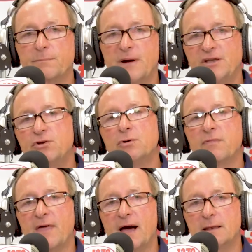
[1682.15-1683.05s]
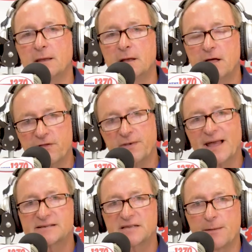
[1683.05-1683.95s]
by doing that, the
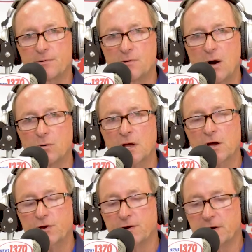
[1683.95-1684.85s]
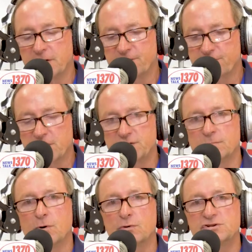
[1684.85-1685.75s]
next time around, you're going to give Frontier
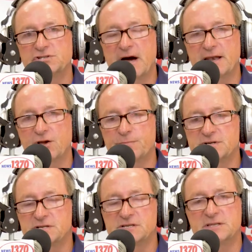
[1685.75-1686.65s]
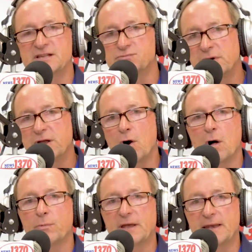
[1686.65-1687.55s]
Motors a shot at your business. And that's really
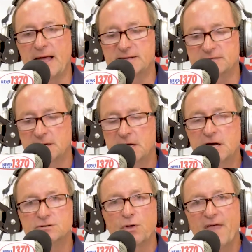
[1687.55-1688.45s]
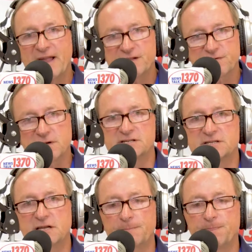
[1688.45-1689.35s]
all we can ask. So thanks for
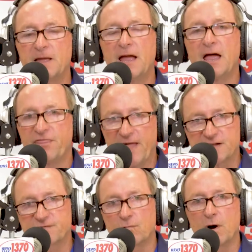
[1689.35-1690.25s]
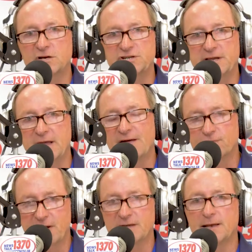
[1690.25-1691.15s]
listening and thanks for watching. Have a
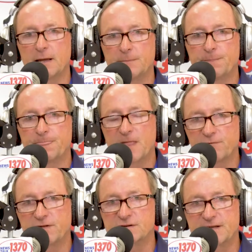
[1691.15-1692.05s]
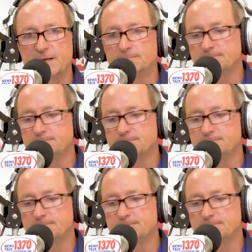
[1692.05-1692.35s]
great day. Auf Wiedersehen.